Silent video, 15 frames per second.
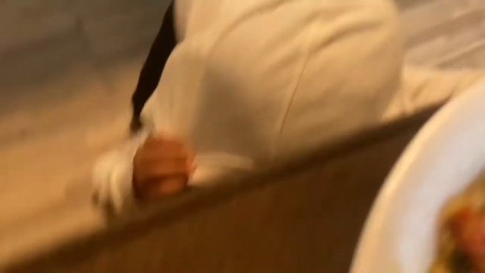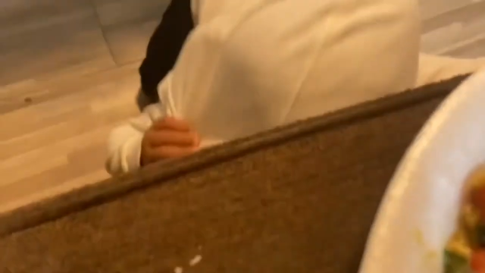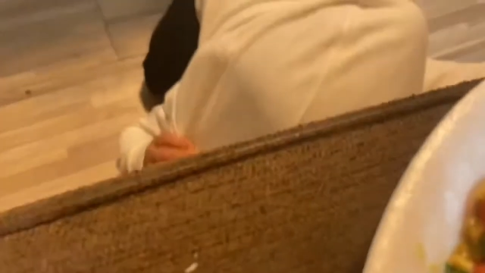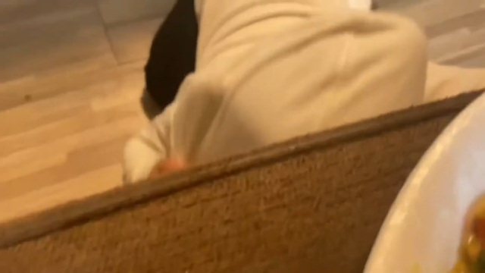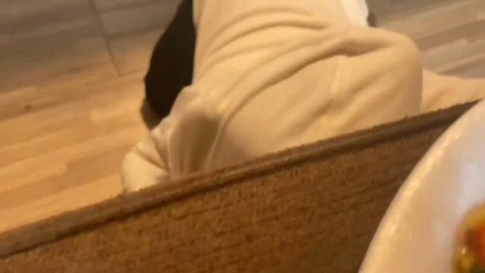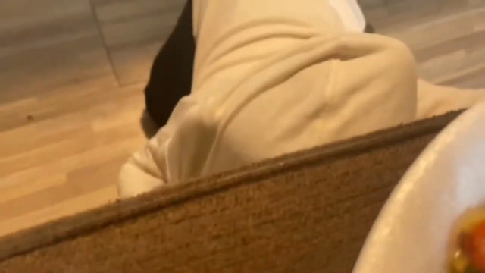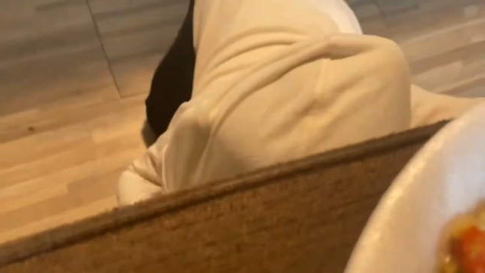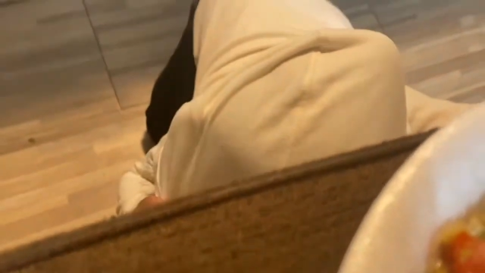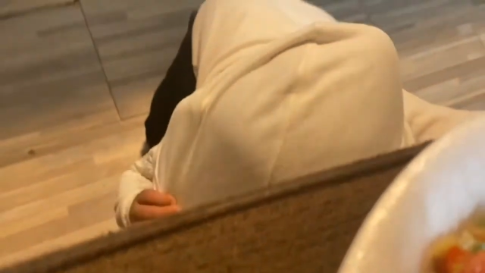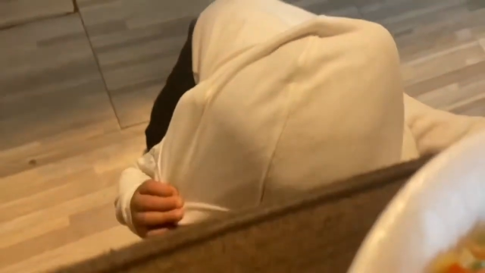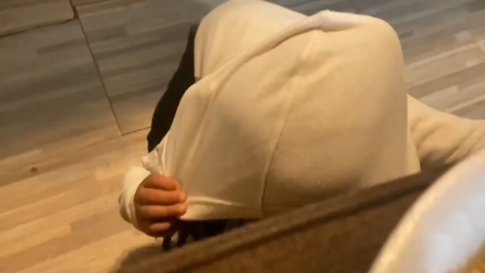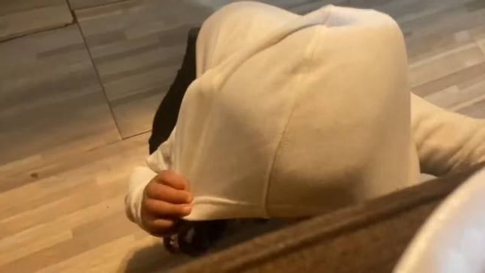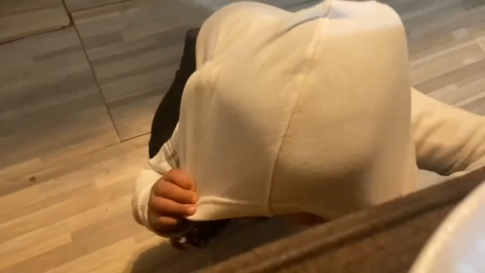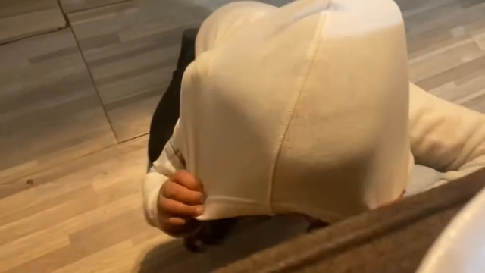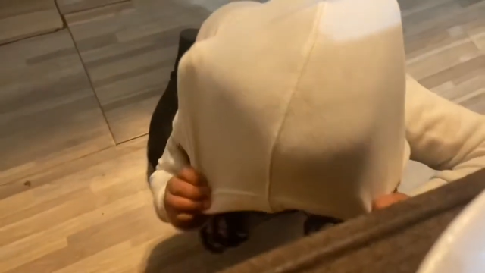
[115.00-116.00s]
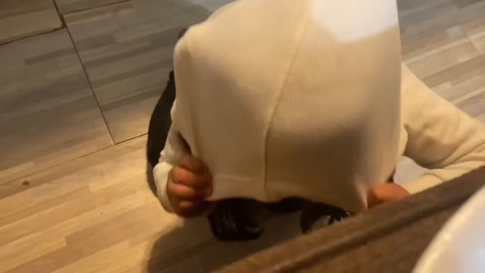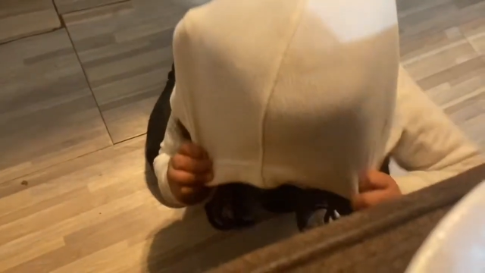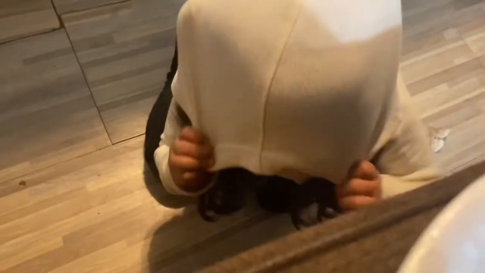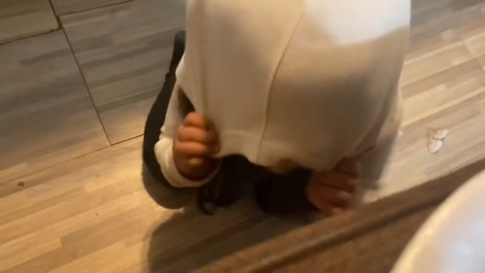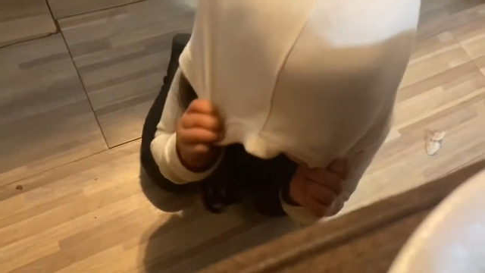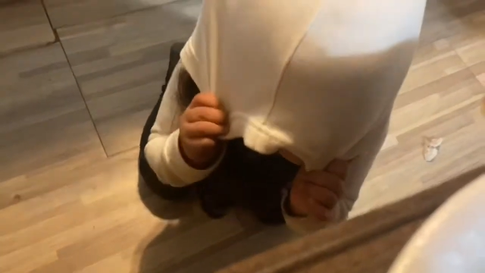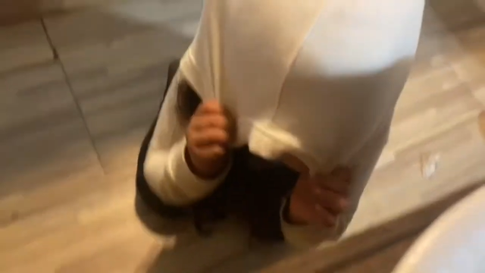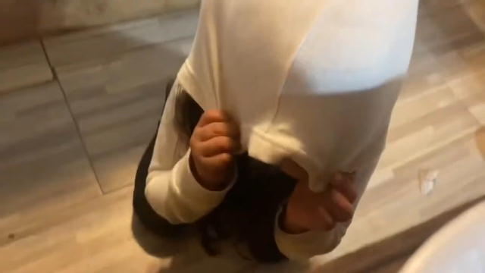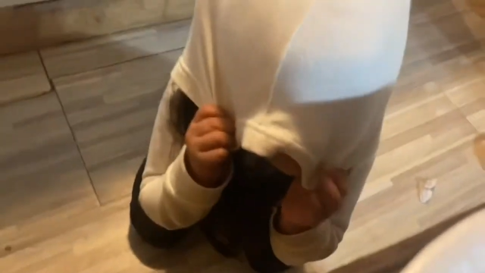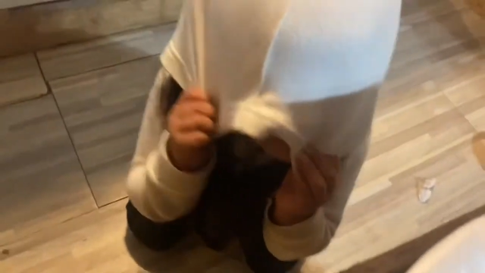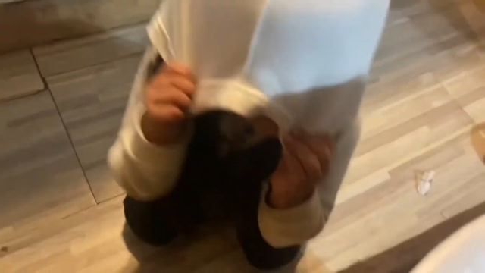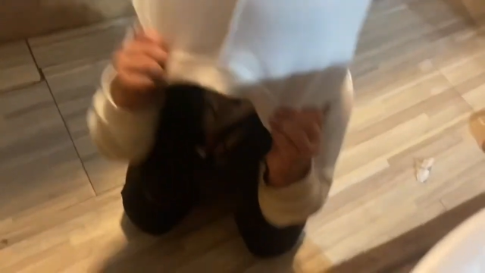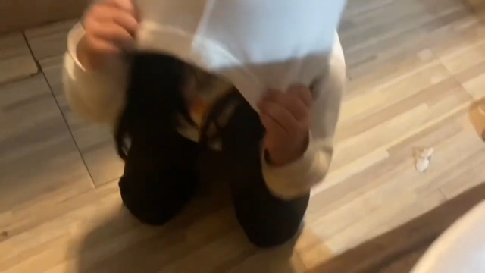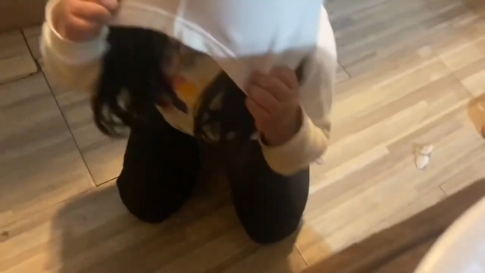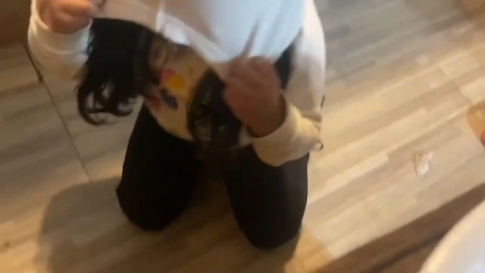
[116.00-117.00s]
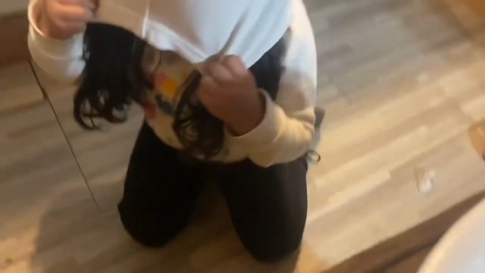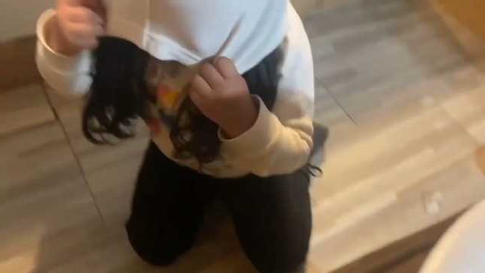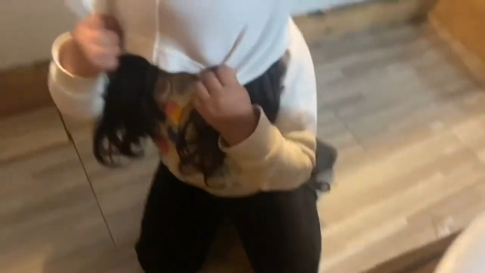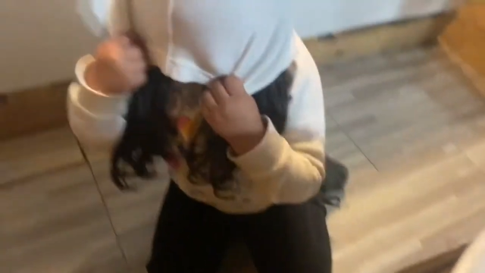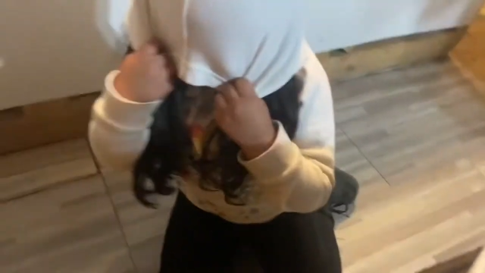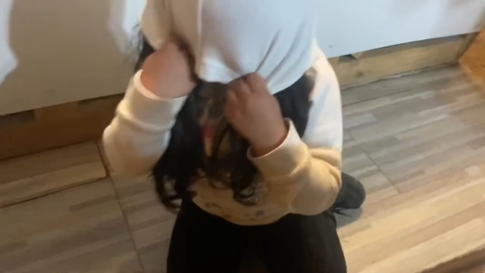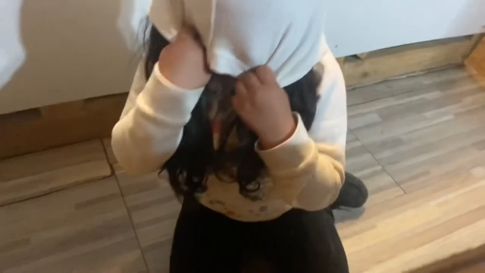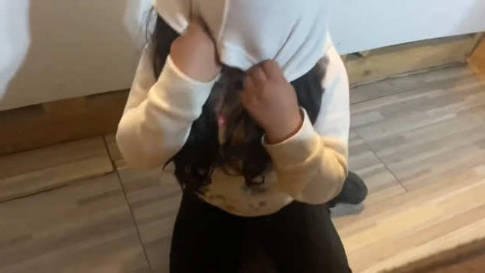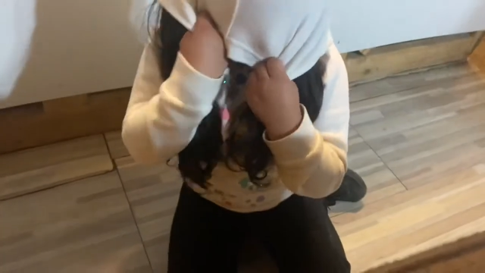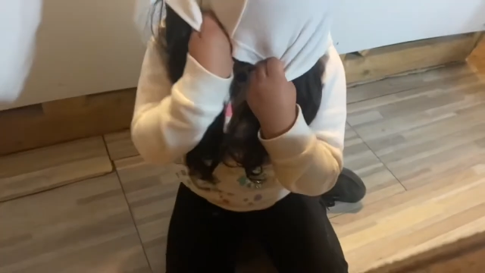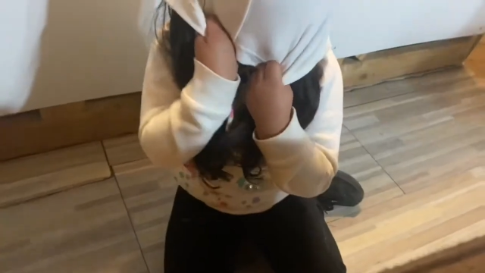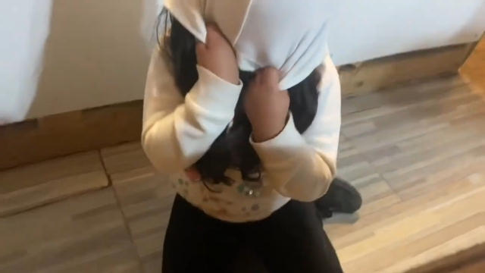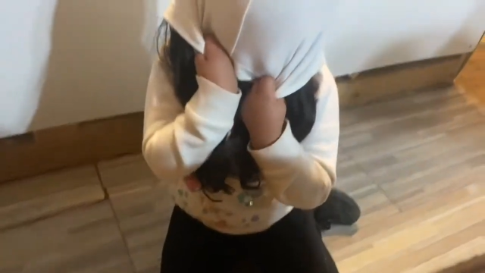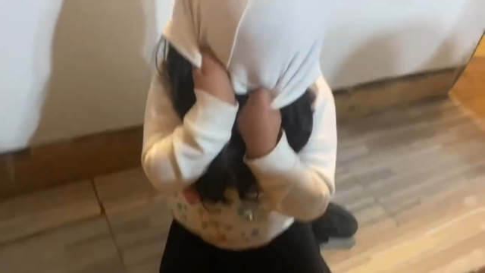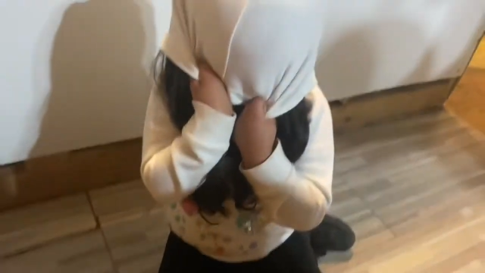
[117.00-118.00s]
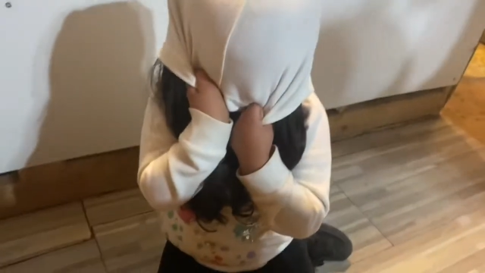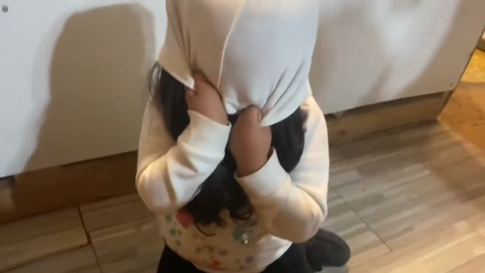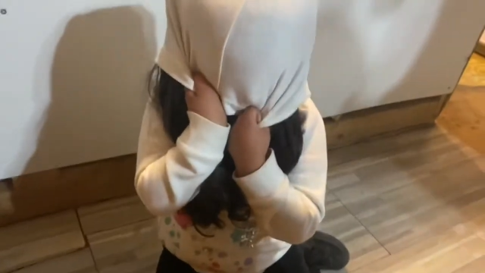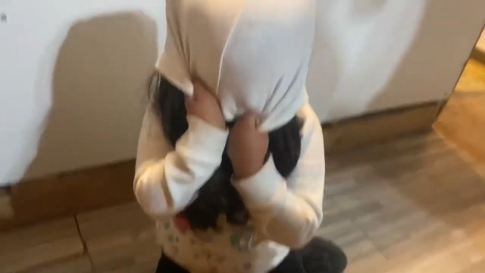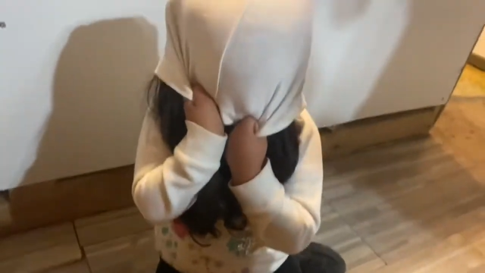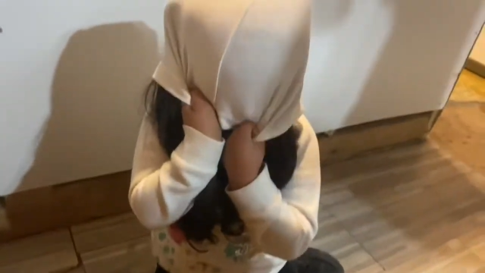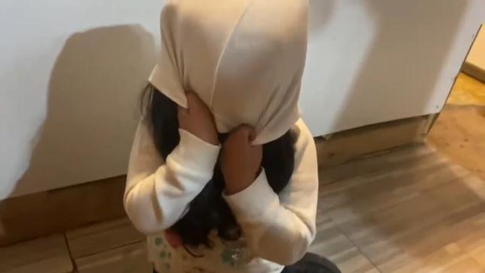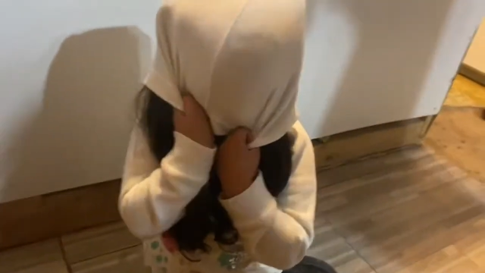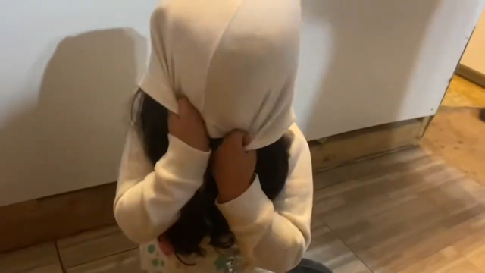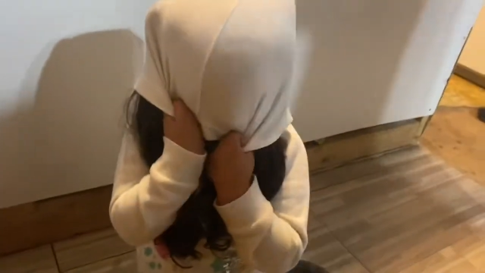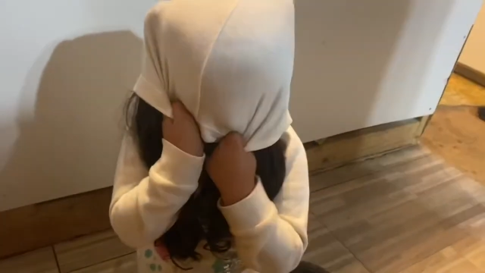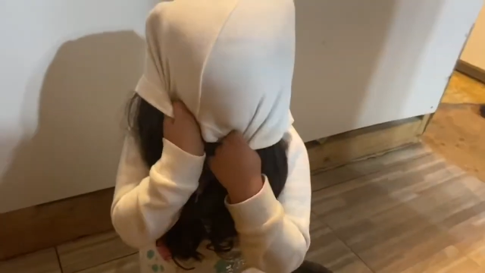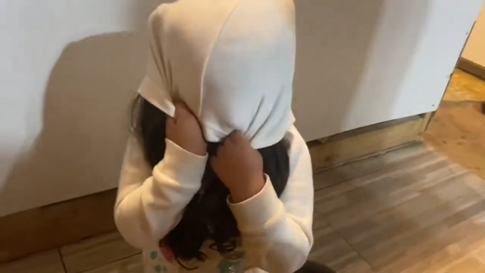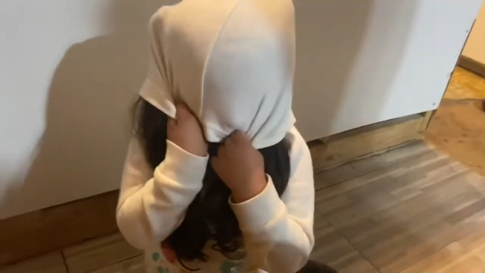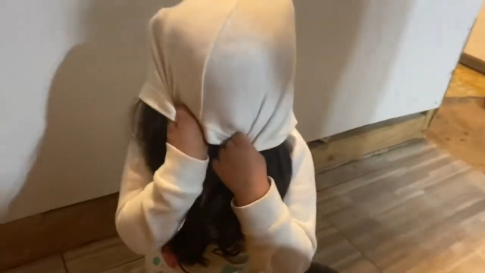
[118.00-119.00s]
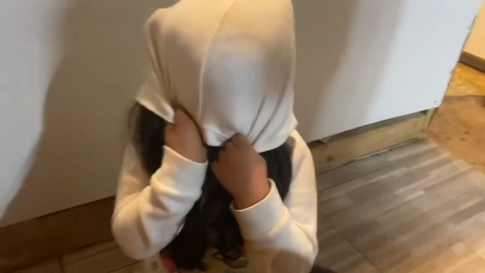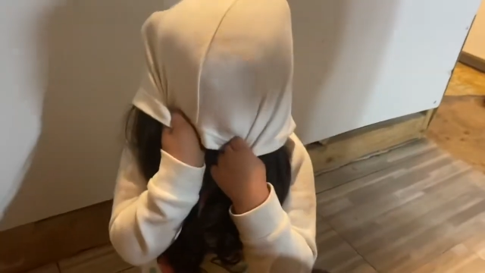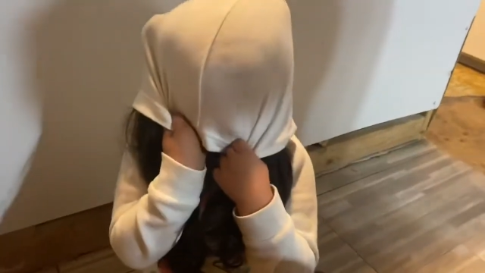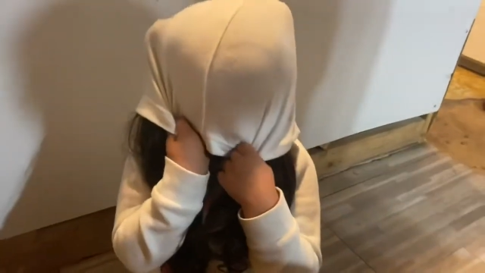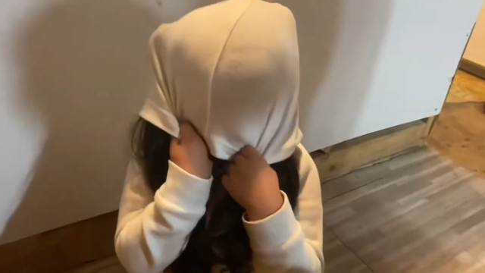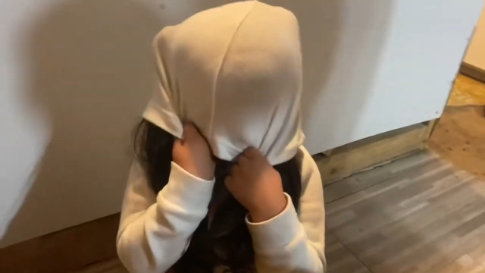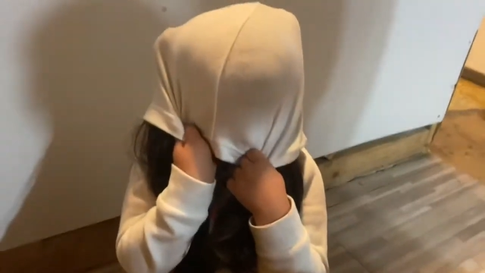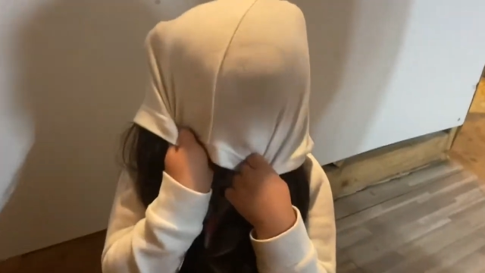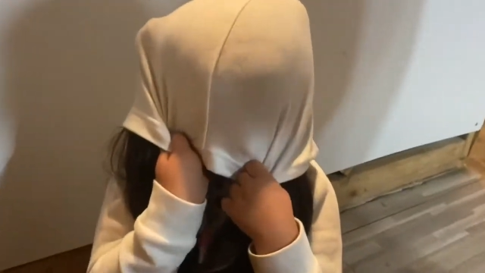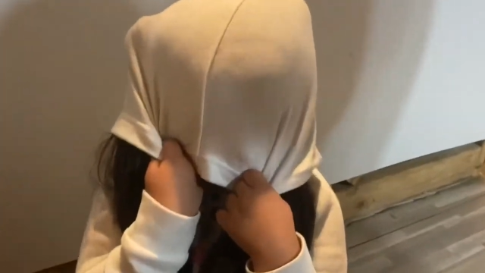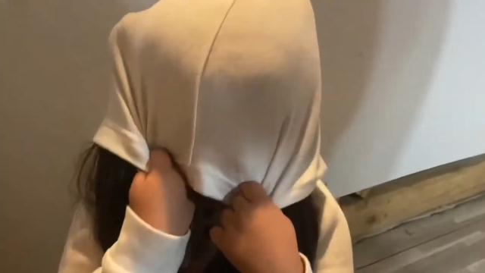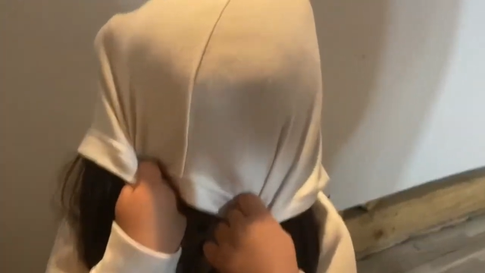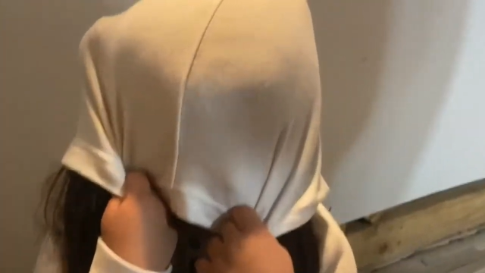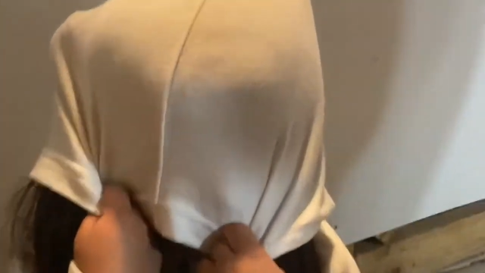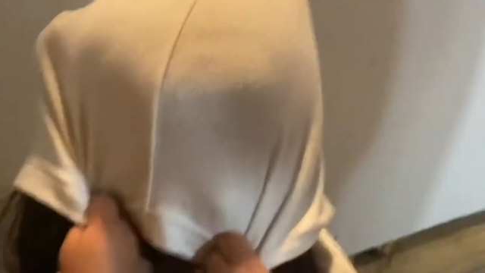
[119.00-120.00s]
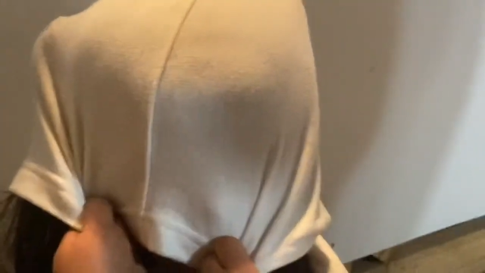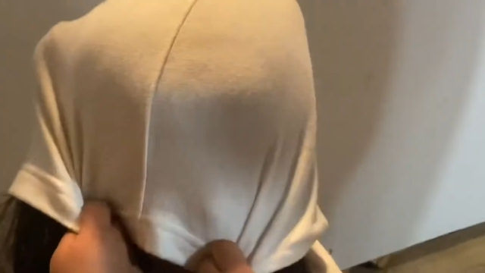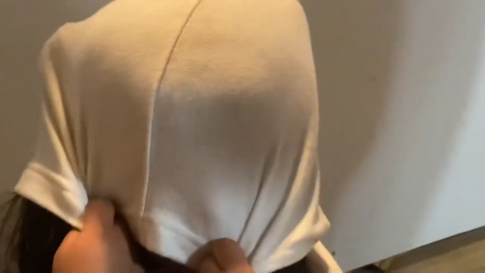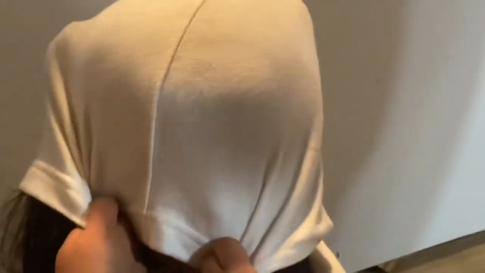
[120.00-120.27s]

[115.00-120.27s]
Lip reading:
(no speaker visible)